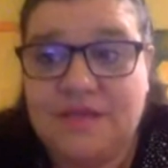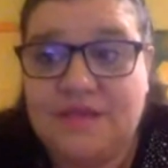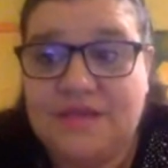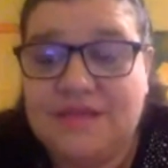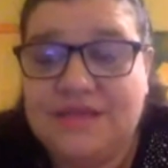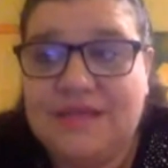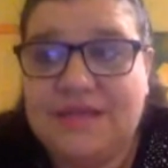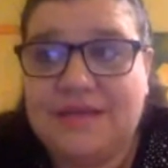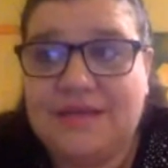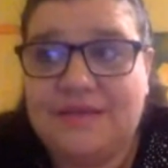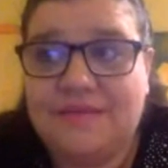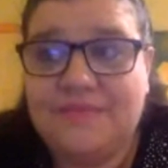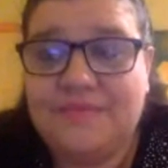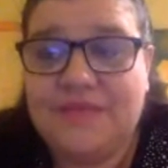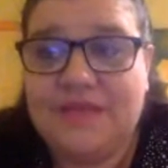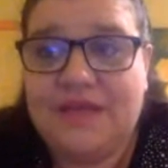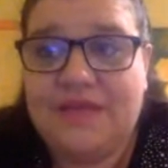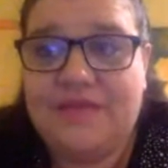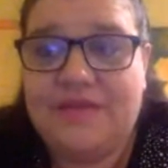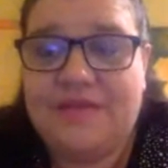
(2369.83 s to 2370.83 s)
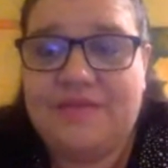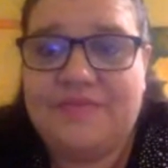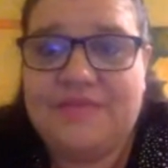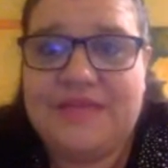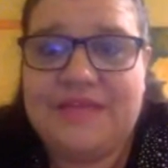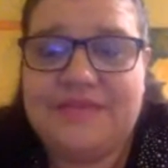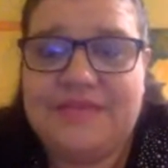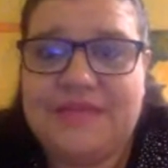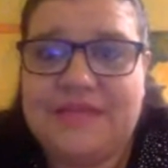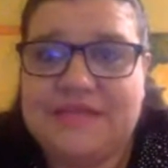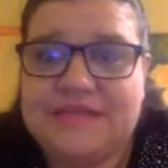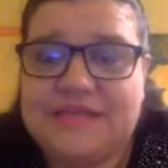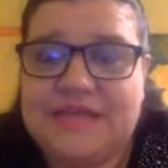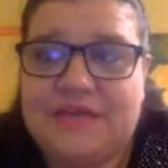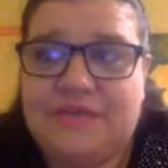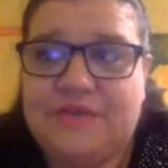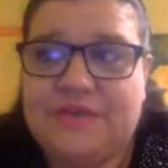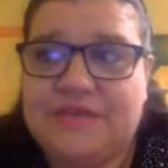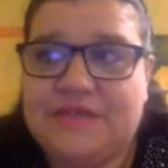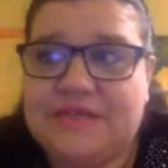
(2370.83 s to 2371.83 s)
Yeah, and that's
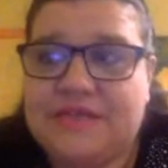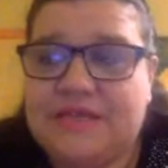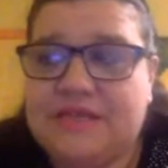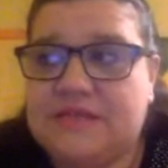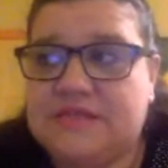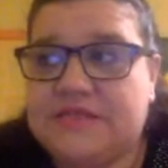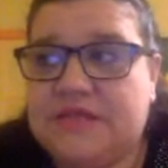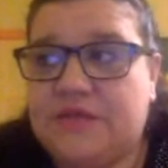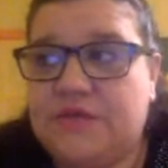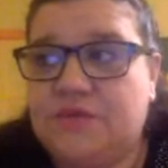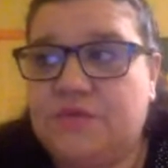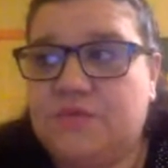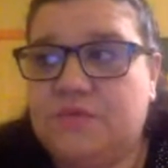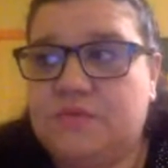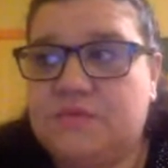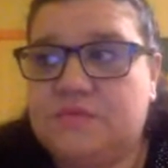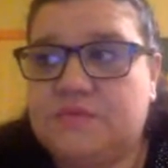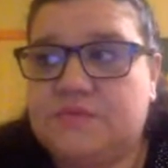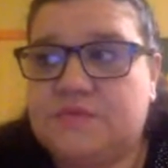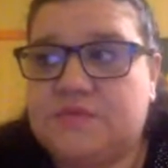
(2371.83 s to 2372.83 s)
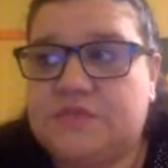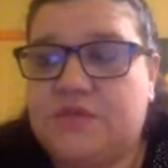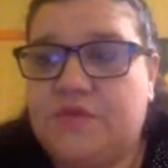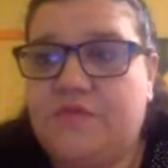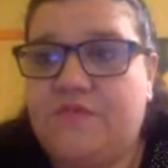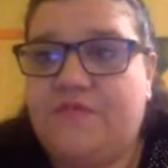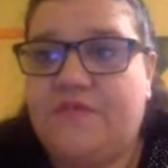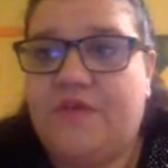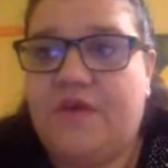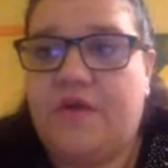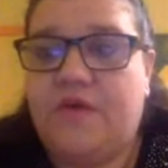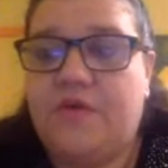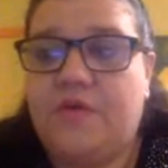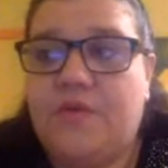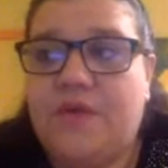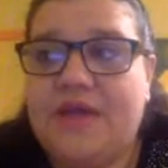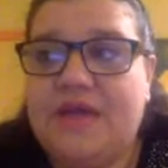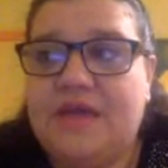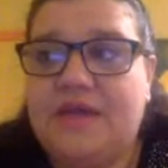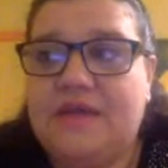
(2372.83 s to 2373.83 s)
how we can get so far
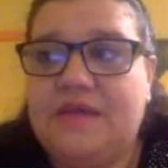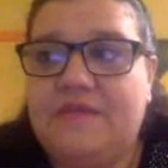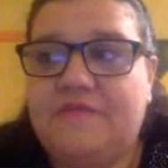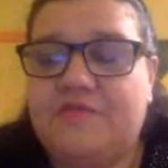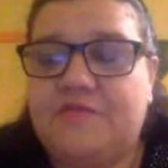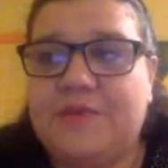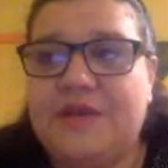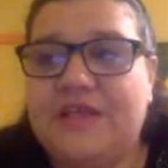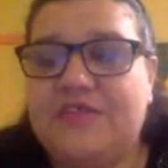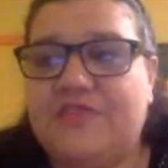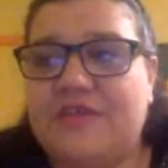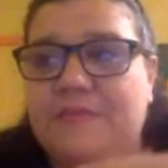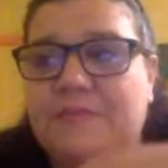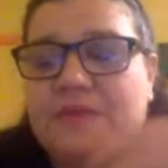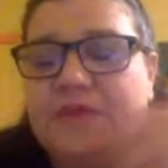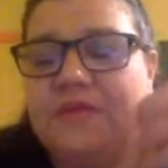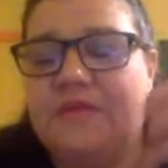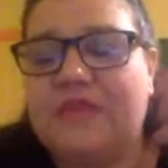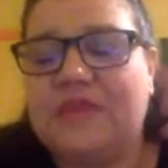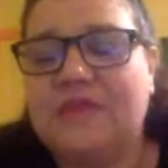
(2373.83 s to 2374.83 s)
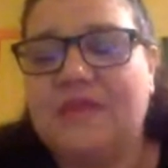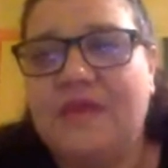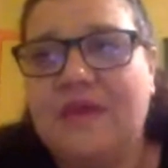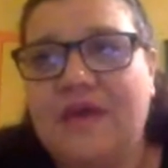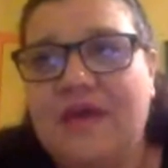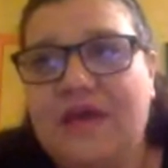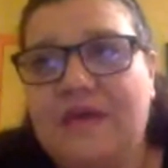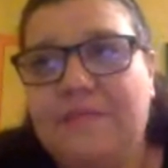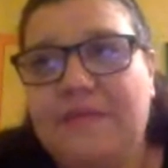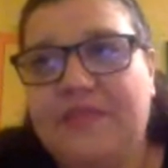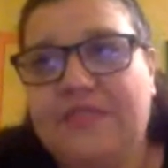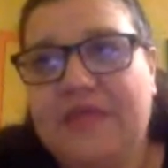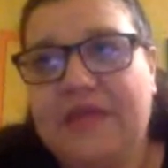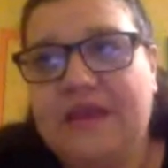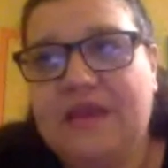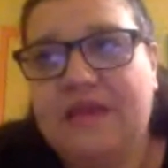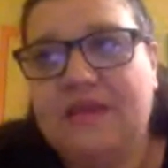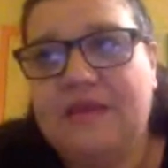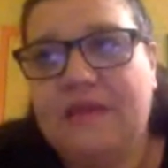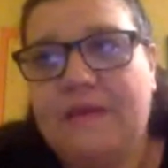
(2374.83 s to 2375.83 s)
away from anything. But
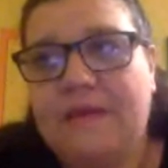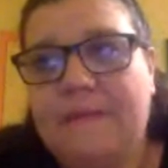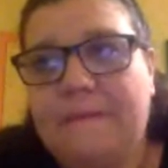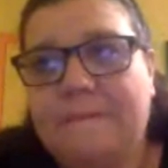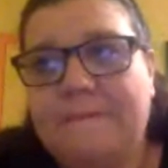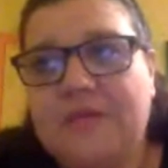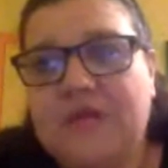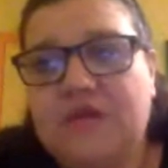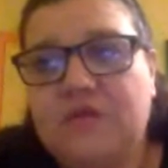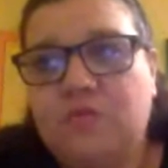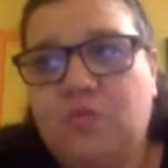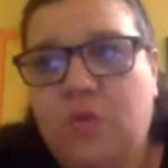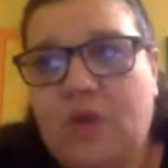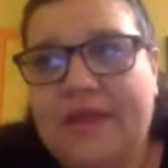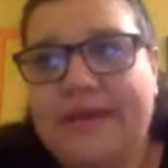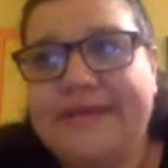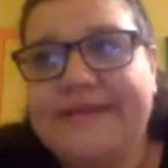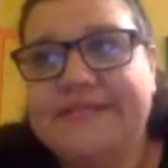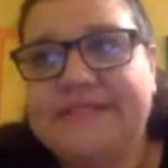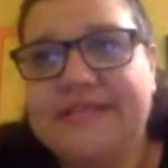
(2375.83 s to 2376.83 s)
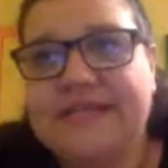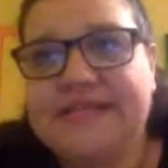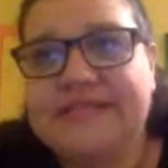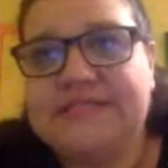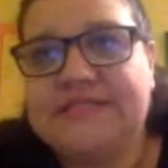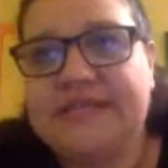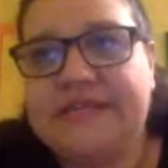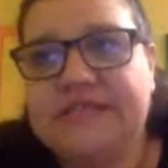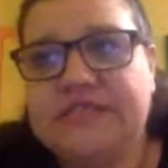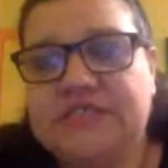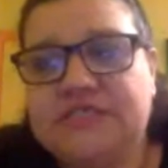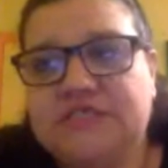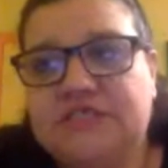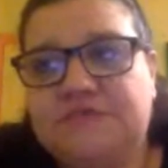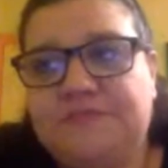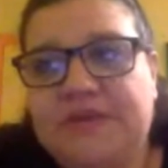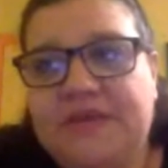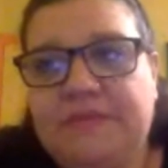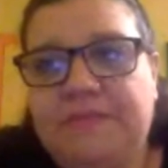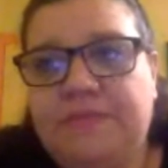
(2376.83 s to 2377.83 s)
then,
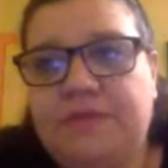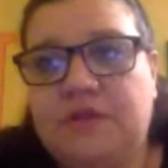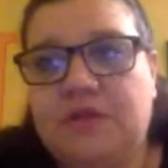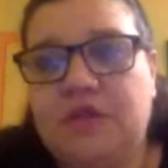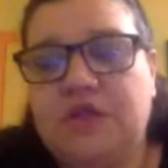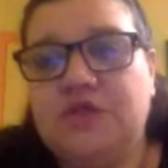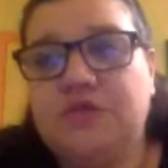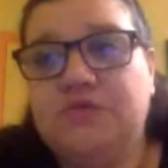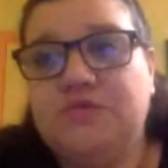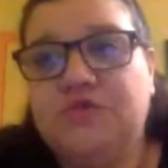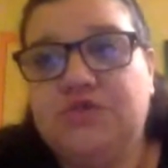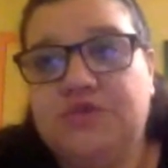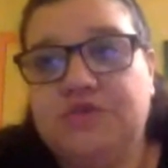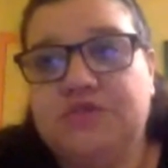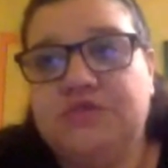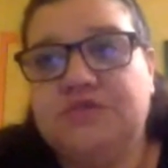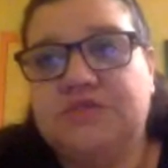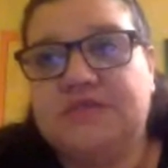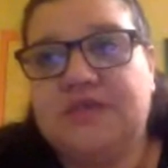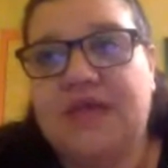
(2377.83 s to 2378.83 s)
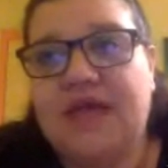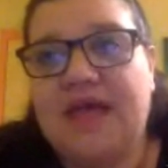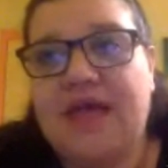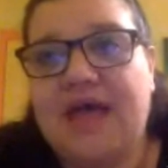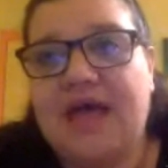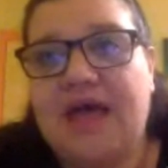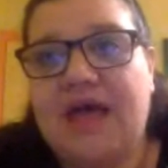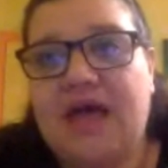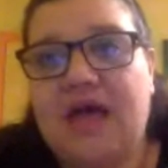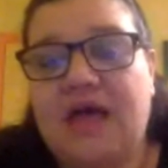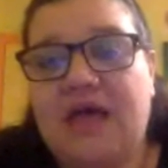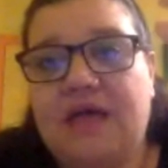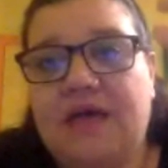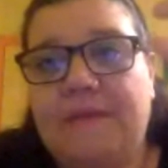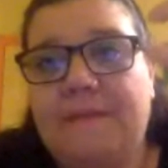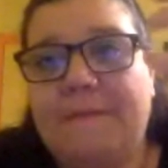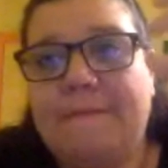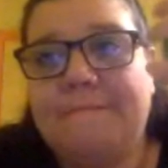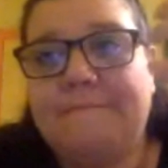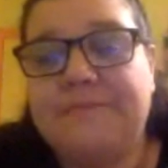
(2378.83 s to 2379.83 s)
well-intentioned people who should
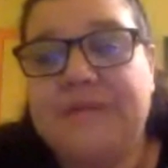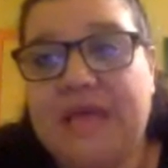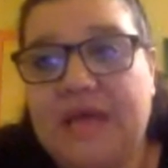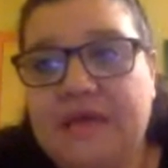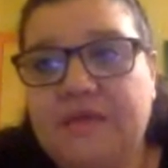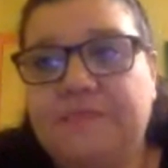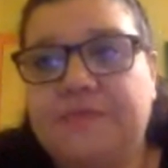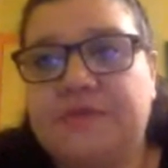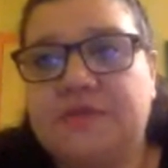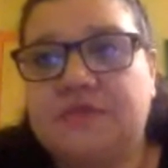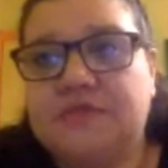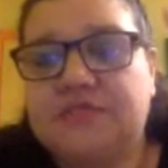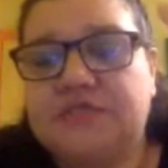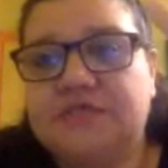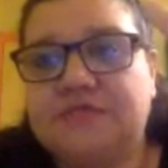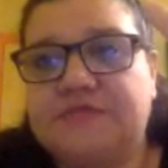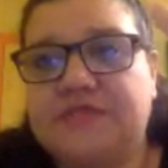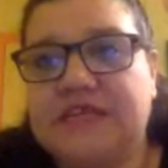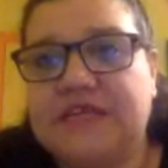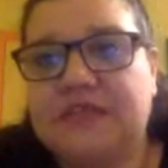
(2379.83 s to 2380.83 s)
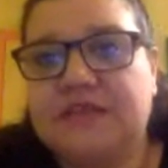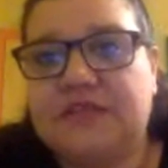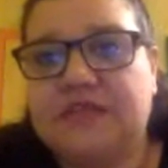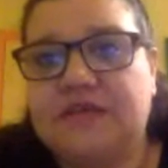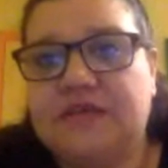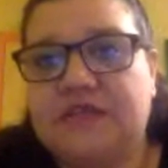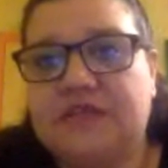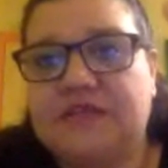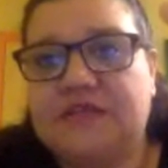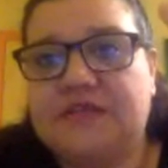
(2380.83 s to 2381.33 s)
be able to think that